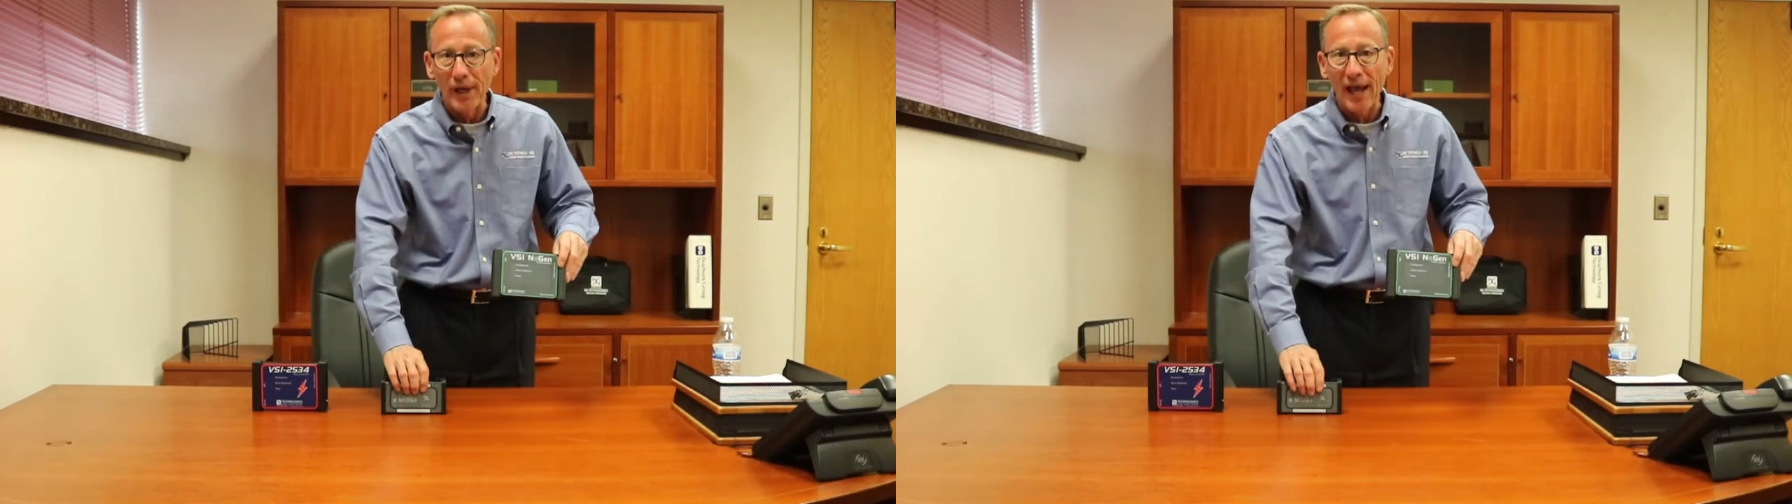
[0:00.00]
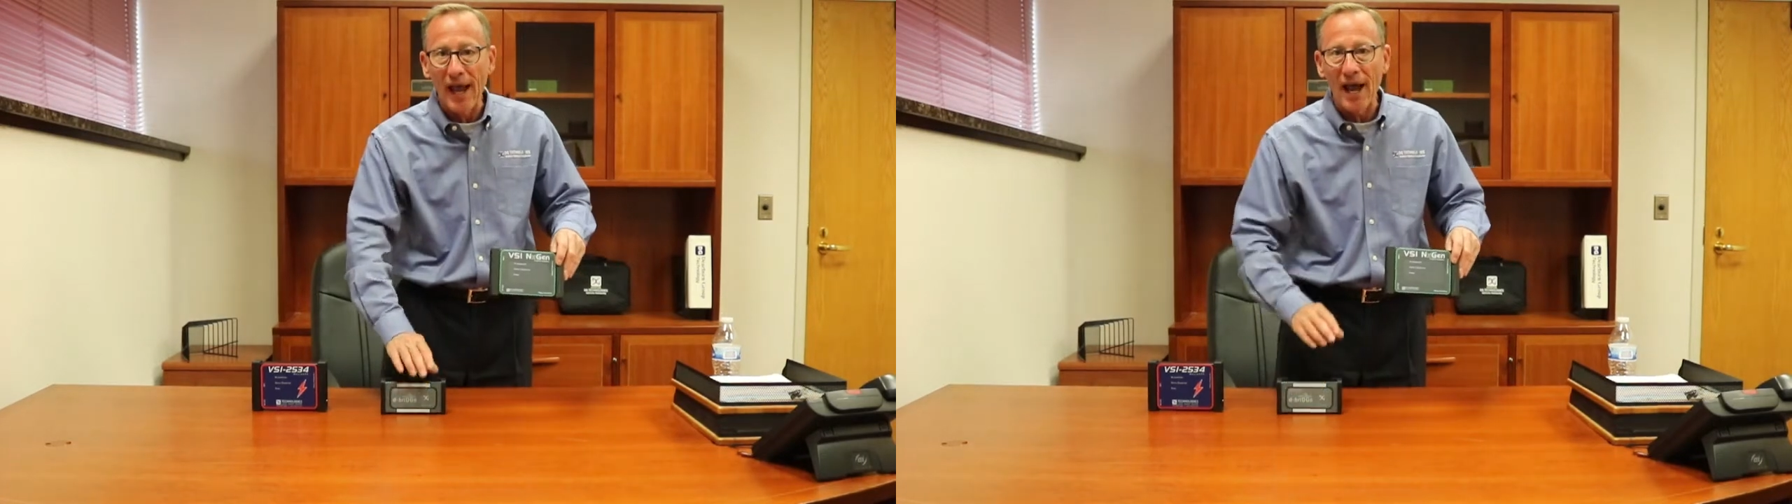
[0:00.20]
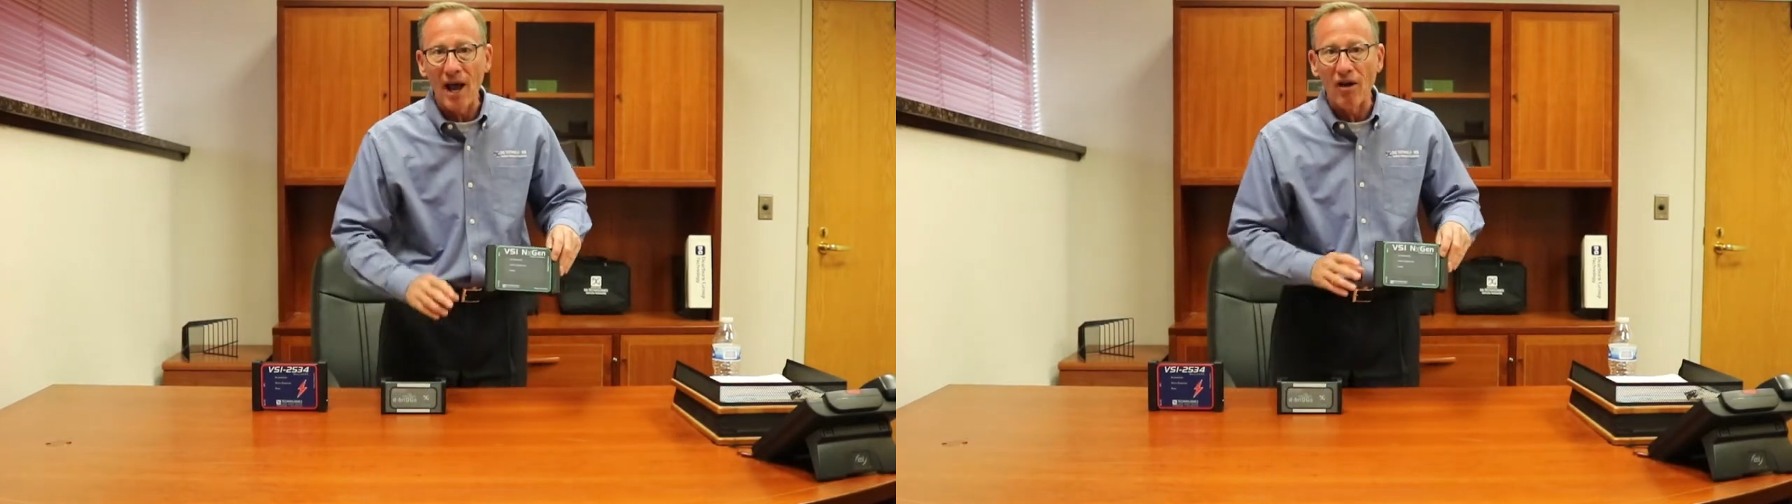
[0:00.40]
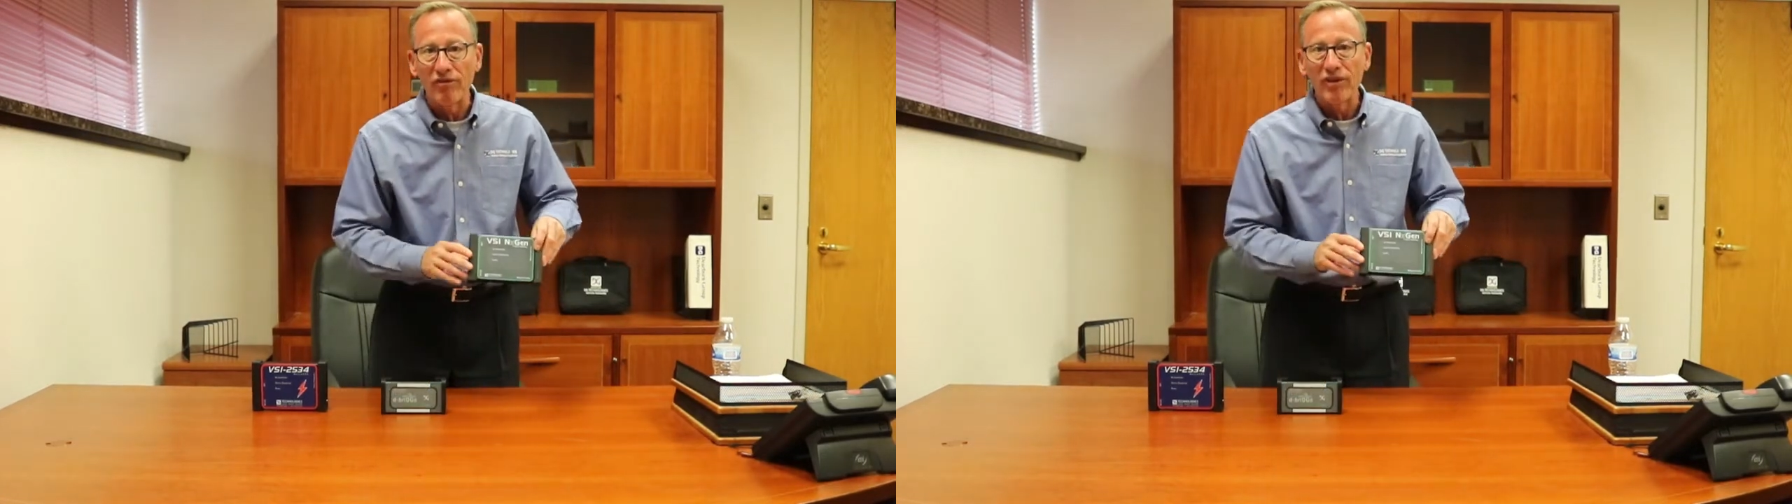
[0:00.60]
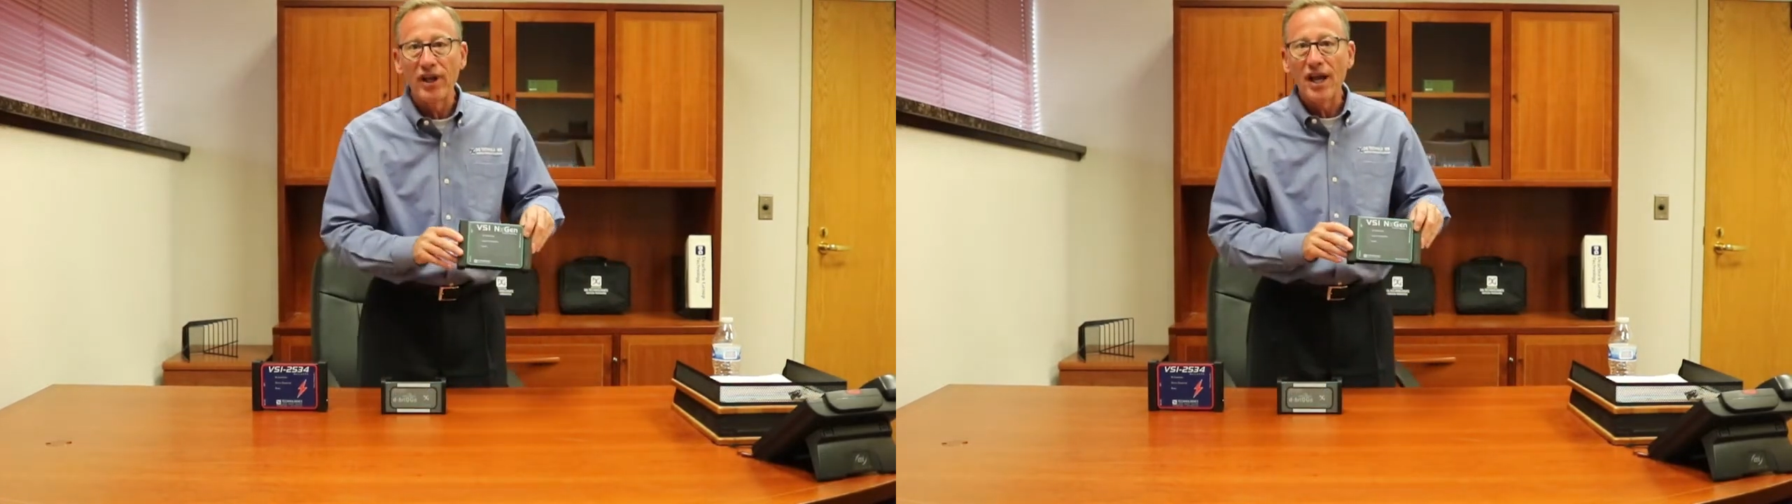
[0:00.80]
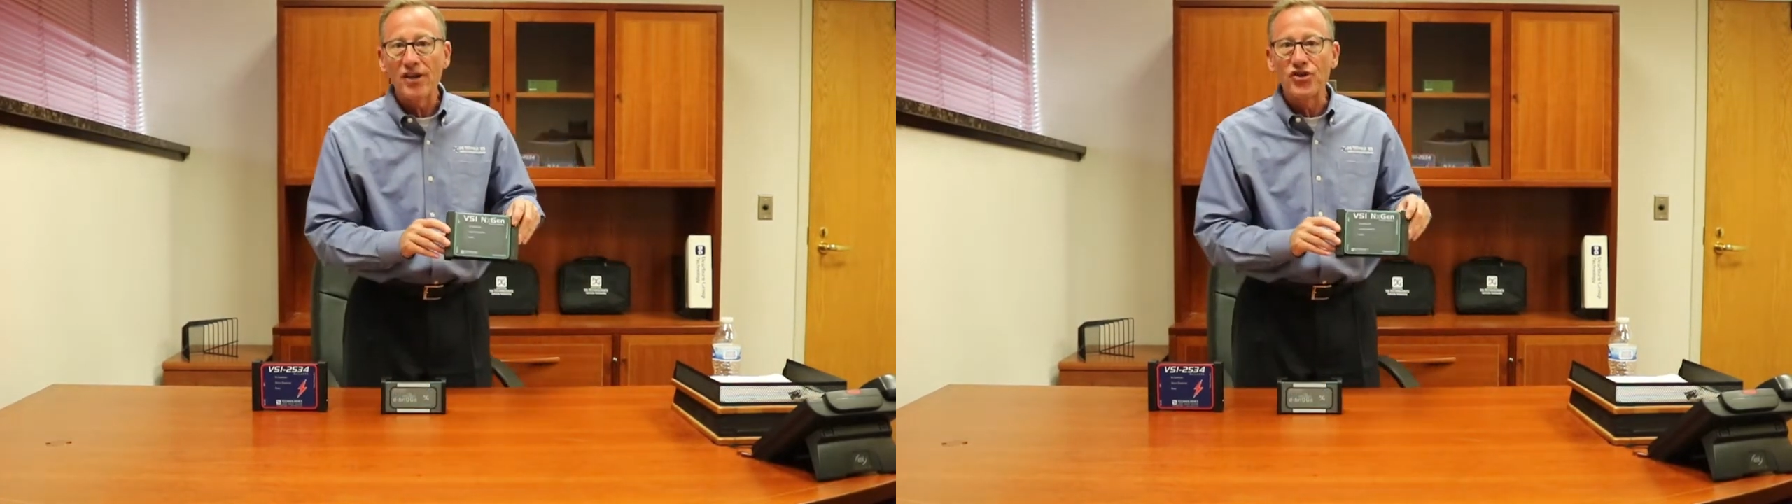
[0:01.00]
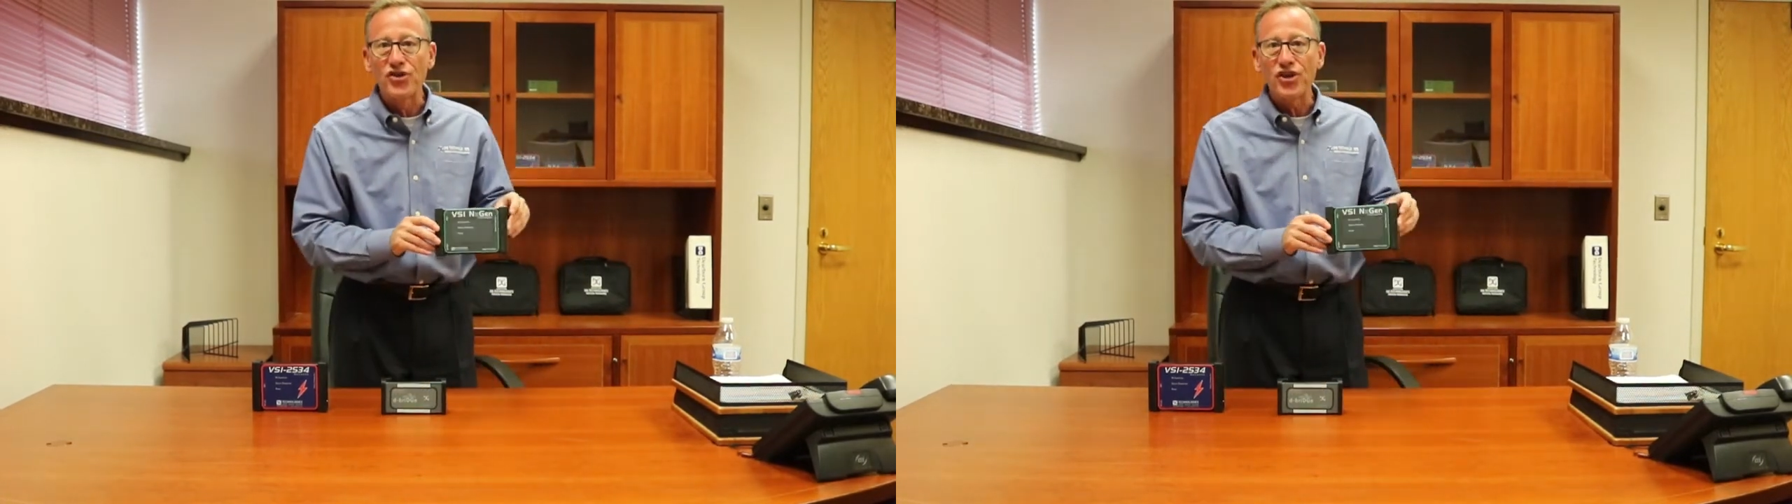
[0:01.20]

we have has